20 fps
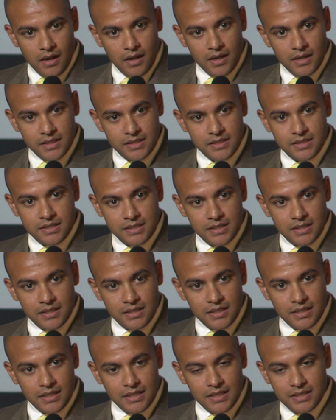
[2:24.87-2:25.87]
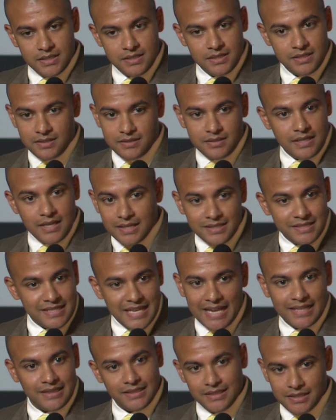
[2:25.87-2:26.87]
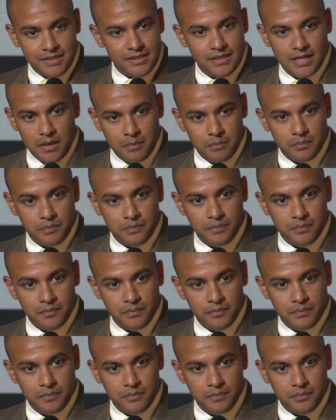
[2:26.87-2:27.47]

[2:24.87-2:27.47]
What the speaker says: is exactly the same.